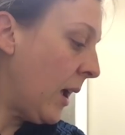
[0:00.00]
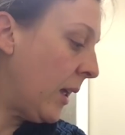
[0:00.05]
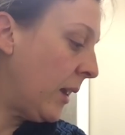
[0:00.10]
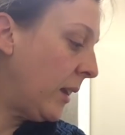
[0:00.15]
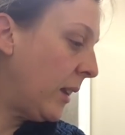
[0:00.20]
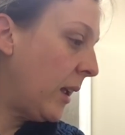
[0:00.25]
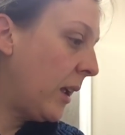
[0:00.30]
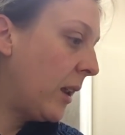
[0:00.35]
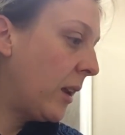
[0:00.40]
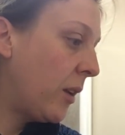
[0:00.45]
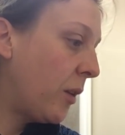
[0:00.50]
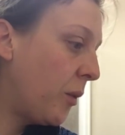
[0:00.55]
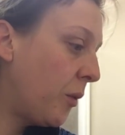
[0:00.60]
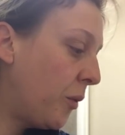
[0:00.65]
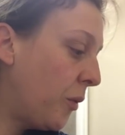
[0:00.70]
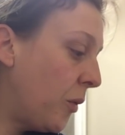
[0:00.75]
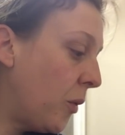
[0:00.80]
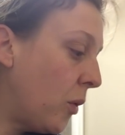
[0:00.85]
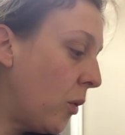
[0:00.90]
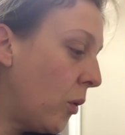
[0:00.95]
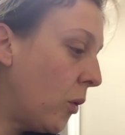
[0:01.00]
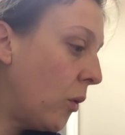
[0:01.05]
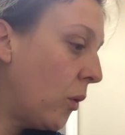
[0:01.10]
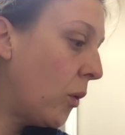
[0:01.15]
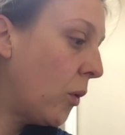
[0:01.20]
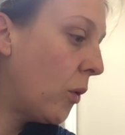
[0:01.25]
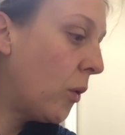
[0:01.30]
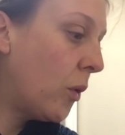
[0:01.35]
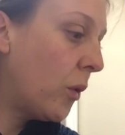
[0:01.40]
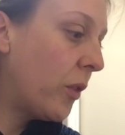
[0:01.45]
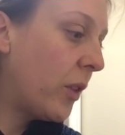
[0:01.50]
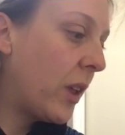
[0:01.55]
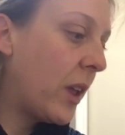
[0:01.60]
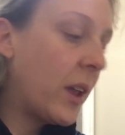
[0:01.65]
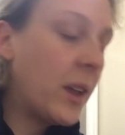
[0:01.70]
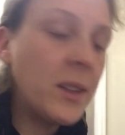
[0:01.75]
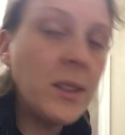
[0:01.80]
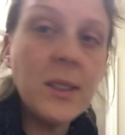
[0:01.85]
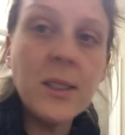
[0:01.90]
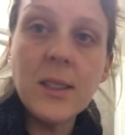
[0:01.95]
And then for
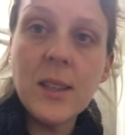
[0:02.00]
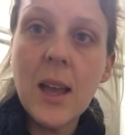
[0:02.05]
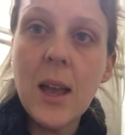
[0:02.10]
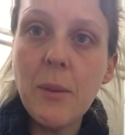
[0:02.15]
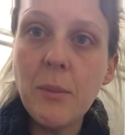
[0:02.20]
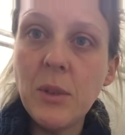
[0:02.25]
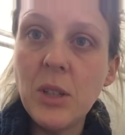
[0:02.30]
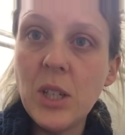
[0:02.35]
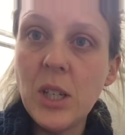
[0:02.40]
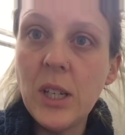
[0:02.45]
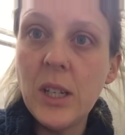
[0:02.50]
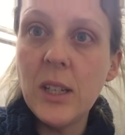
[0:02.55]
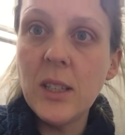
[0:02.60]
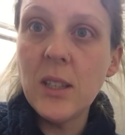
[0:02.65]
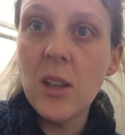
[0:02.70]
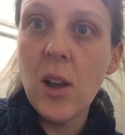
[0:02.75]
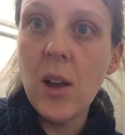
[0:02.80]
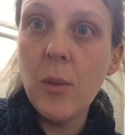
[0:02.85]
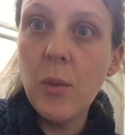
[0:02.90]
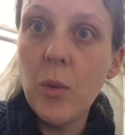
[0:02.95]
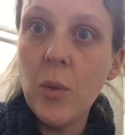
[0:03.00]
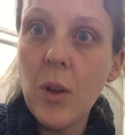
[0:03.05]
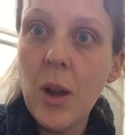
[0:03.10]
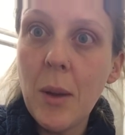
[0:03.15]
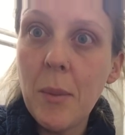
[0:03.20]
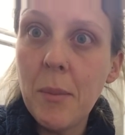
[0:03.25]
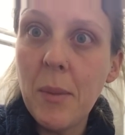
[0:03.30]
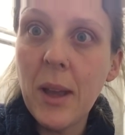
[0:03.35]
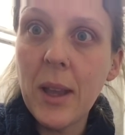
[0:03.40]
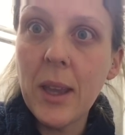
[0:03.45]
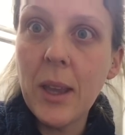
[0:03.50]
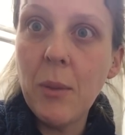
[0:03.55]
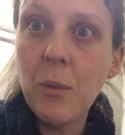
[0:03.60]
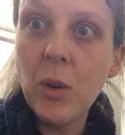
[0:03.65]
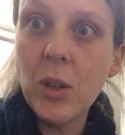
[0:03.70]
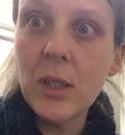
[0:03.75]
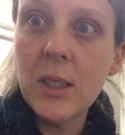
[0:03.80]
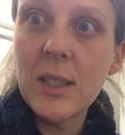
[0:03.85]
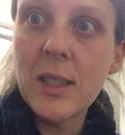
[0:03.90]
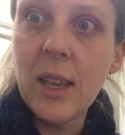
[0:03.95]
their sandwiches, I will come back in
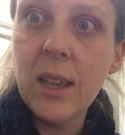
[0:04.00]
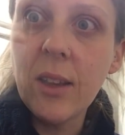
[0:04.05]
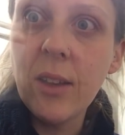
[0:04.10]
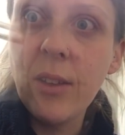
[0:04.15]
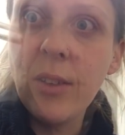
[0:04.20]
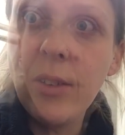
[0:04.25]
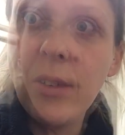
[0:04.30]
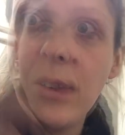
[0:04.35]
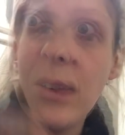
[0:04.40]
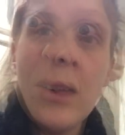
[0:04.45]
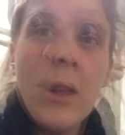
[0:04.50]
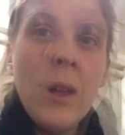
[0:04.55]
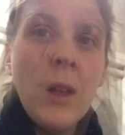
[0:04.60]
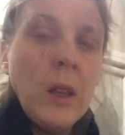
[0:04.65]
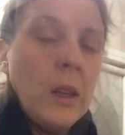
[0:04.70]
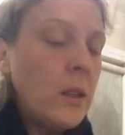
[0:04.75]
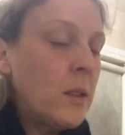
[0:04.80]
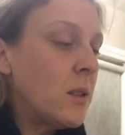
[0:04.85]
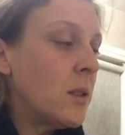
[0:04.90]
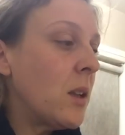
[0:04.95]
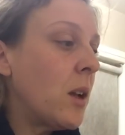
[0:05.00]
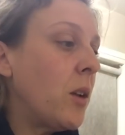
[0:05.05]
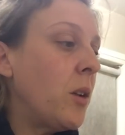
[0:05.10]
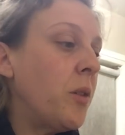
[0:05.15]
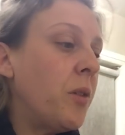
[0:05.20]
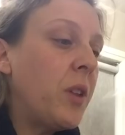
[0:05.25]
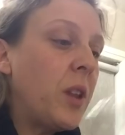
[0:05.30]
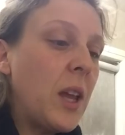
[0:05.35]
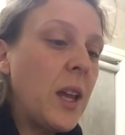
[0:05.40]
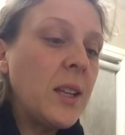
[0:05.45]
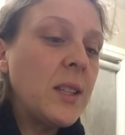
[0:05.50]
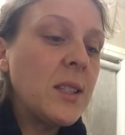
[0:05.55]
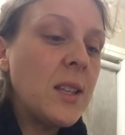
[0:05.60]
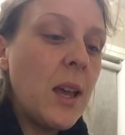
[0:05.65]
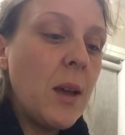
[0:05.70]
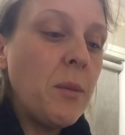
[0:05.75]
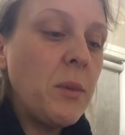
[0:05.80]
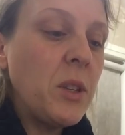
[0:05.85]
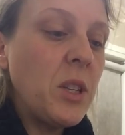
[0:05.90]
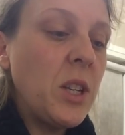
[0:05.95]
1 second. So for their
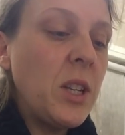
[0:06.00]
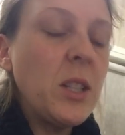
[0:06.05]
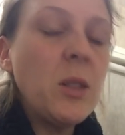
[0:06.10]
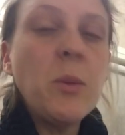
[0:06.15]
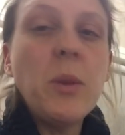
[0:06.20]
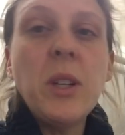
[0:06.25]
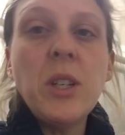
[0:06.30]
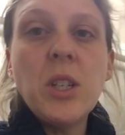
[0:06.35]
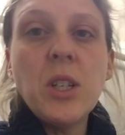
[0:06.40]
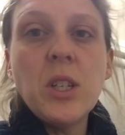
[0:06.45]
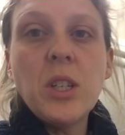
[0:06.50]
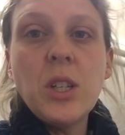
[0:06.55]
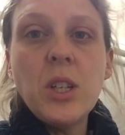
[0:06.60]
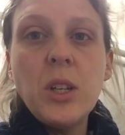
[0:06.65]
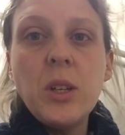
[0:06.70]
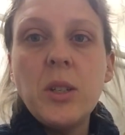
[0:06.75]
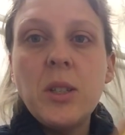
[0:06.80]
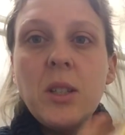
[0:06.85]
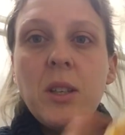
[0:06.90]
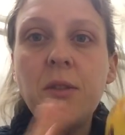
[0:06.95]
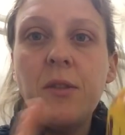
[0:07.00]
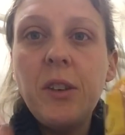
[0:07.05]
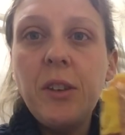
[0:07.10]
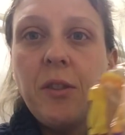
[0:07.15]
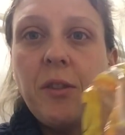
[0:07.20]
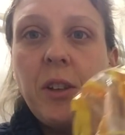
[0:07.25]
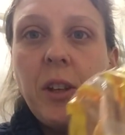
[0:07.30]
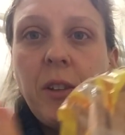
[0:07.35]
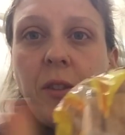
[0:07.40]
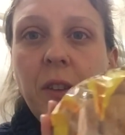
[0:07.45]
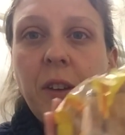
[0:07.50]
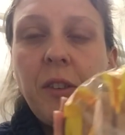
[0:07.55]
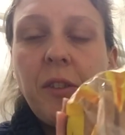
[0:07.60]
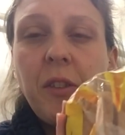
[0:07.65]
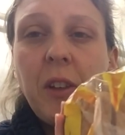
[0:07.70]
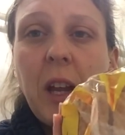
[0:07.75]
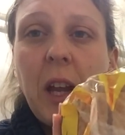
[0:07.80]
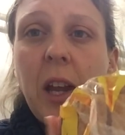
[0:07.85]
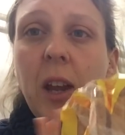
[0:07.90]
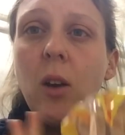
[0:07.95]
sandwiches, we just use the
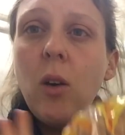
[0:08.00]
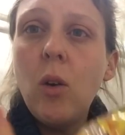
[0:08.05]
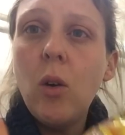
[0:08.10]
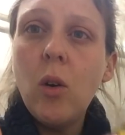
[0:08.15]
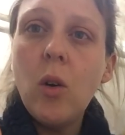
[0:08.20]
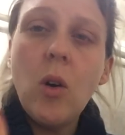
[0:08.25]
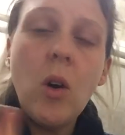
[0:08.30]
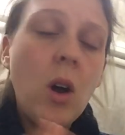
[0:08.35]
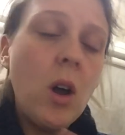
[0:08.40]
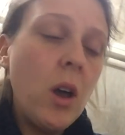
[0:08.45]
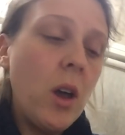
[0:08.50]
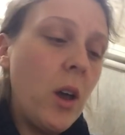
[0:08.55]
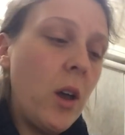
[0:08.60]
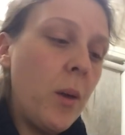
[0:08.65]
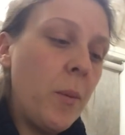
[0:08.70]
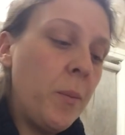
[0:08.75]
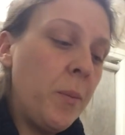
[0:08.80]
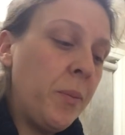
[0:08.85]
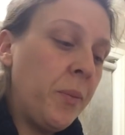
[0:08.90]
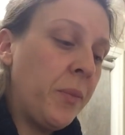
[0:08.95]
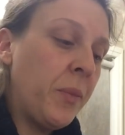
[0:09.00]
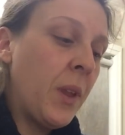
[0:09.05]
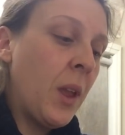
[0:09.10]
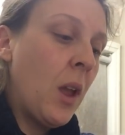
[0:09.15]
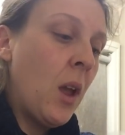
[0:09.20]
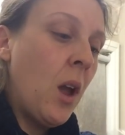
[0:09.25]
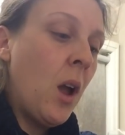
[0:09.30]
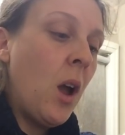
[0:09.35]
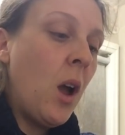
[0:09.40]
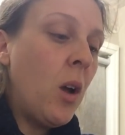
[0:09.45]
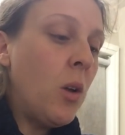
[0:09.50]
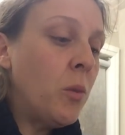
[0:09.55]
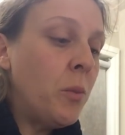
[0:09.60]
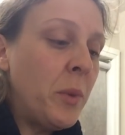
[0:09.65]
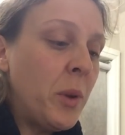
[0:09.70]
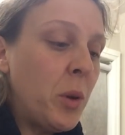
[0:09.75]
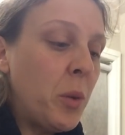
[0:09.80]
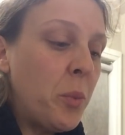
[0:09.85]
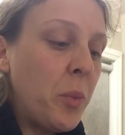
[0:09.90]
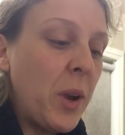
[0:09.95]
50-50 or
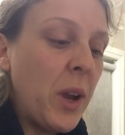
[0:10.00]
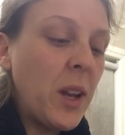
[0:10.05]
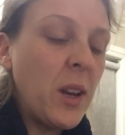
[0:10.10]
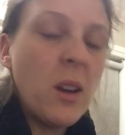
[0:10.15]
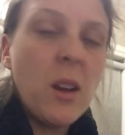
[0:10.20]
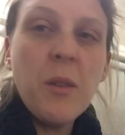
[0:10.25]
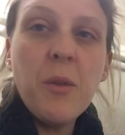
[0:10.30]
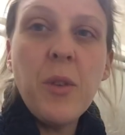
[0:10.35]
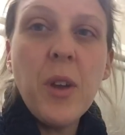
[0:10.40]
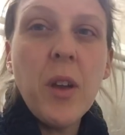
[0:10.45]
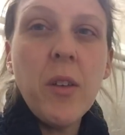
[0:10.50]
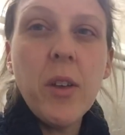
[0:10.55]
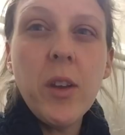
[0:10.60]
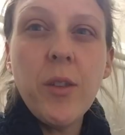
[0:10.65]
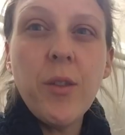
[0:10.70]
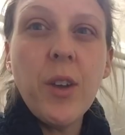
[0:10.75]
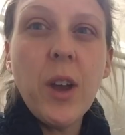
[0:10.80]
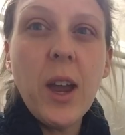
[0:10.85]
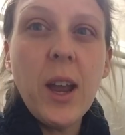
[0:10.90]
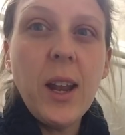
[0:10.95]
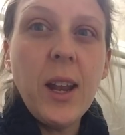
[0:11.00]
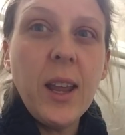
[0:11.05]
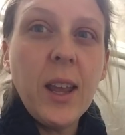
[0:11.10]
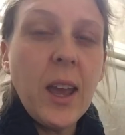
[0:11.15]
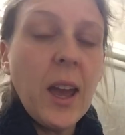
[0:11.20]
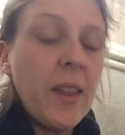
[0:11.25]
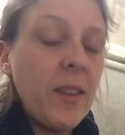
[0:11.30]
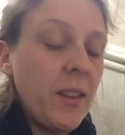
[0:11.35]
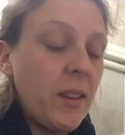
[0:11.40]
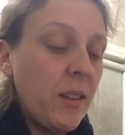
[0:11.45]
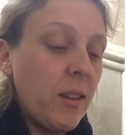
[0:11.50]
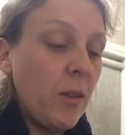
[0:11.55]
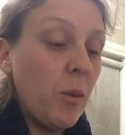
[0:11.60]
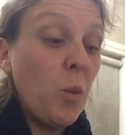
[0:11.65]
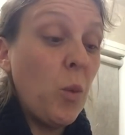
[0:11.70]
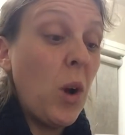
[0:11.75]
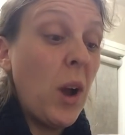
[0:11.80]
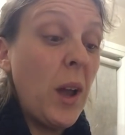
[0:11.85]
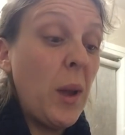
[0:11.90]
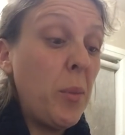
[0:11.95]
wholemeal bread. I very rarely get
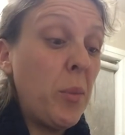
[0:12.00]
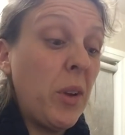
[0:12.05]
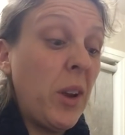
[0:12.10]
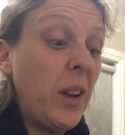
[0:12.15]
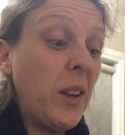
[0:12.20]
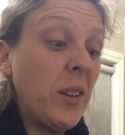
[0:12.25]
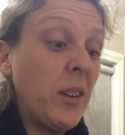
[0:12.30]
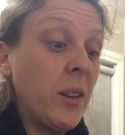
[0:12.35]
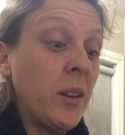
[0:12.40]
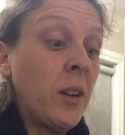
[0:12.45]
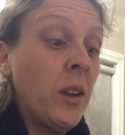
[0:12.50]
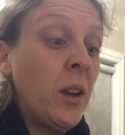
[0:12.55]
white bread.